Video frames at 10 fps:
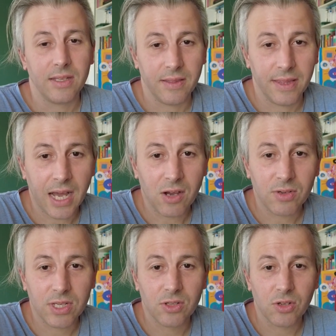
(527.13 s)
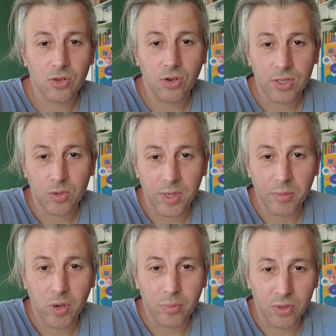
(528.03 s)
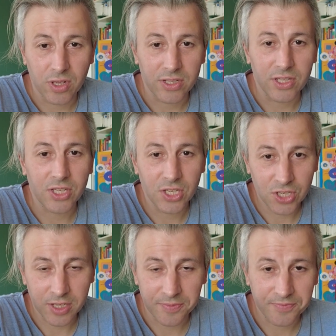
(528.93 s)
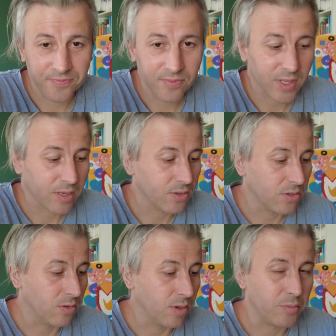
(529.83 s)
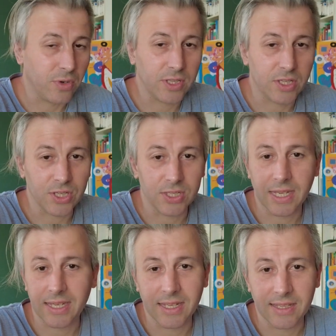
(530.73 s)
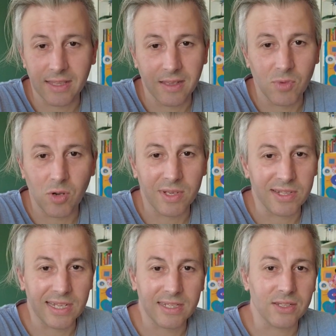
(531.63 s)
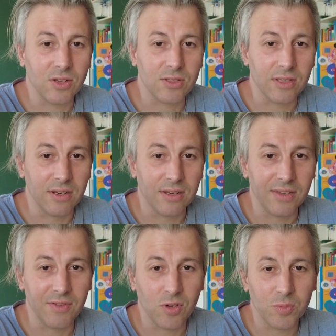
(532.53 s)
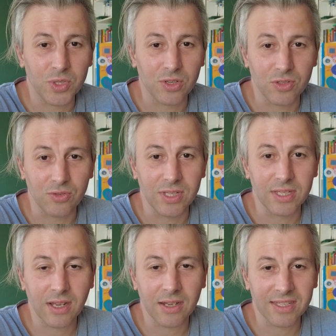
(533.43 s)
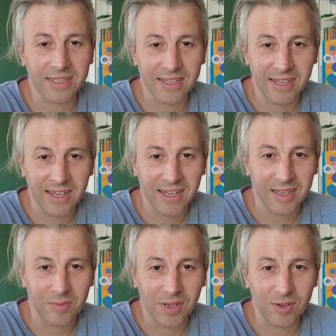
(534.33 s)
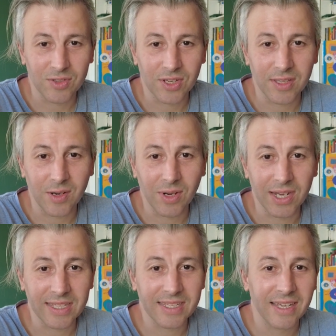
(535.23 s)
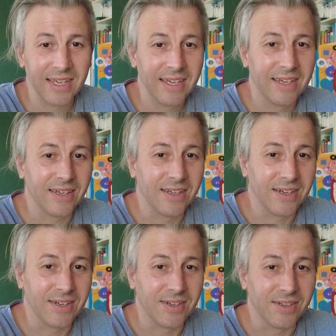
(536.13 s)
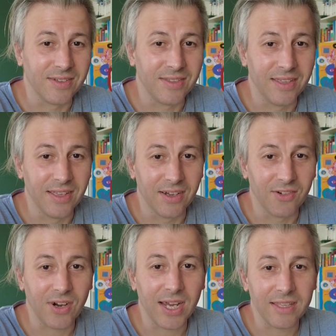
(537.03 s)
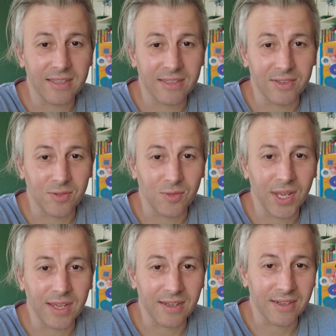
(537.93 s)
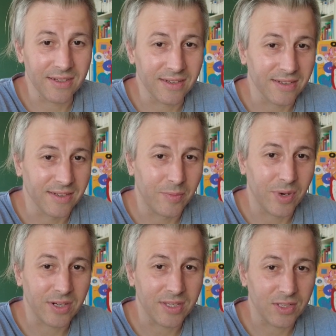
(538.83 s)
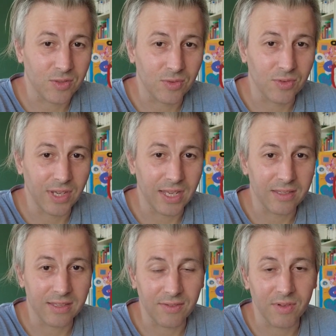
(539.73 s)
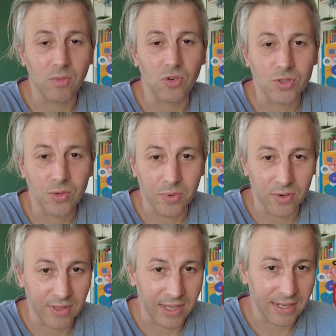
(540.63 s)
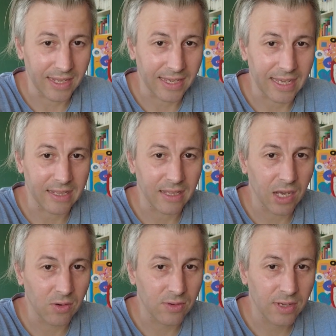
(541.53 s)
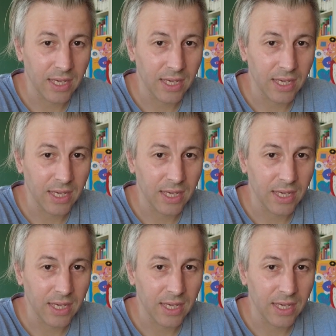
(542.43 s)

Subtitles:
now is not going to be a popular decision. So one politician says that at the moment that's not an even option to discuss, because otherwise the right-wing parties will get even more support than they get now.